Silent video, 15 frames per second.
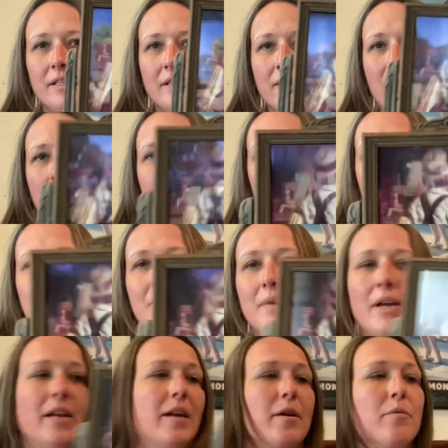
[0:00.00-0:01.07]
It's awesome.
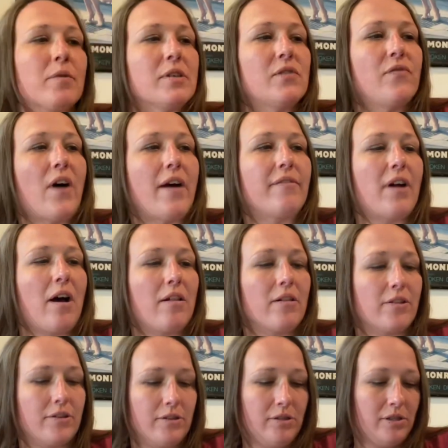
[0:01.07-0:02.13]
And it was
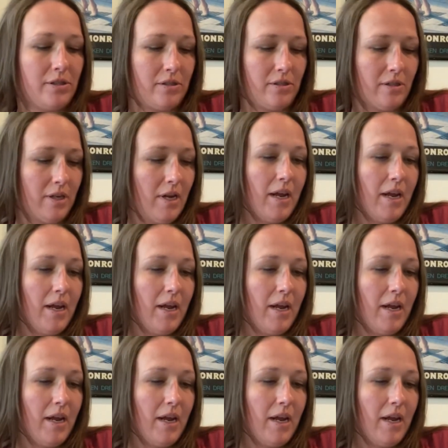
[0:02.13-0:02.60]
$5.